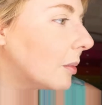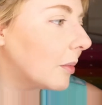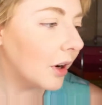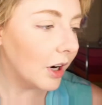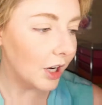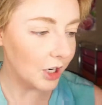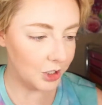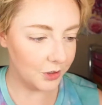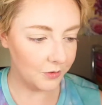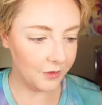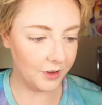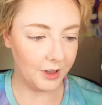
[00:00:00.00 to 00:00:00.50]

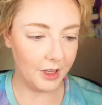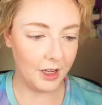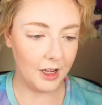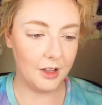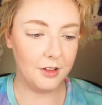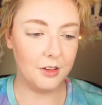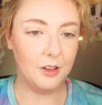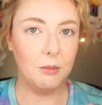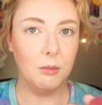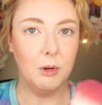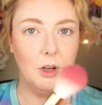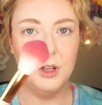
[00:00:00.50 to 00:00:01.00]
brush for that,
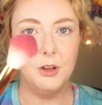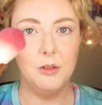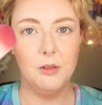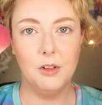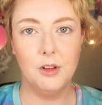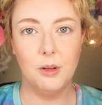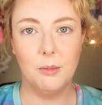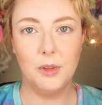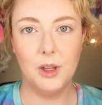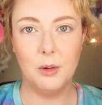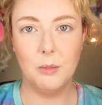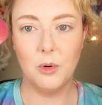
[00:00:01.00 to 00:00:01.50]
so I'm going to use
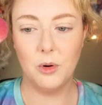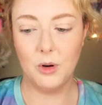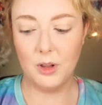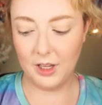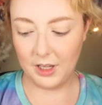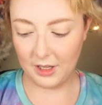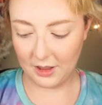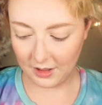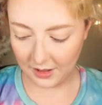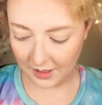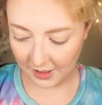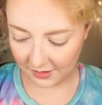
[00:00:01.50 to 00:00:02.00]
something more
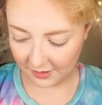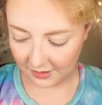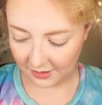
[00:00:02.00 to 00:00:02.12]
like this